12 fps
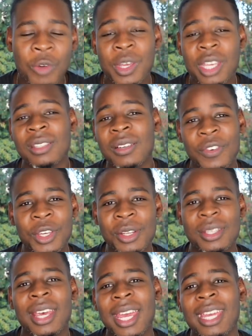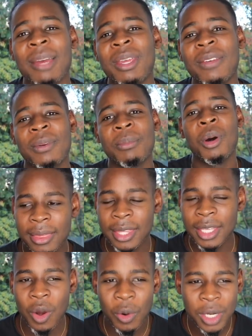reason for you to hate him even more.
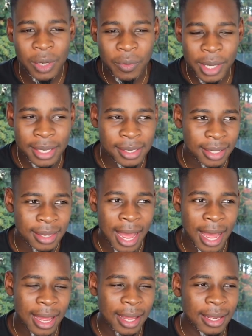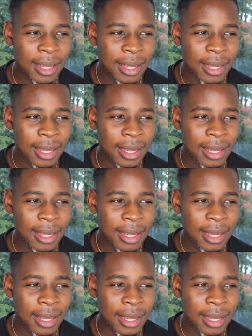The only reason that,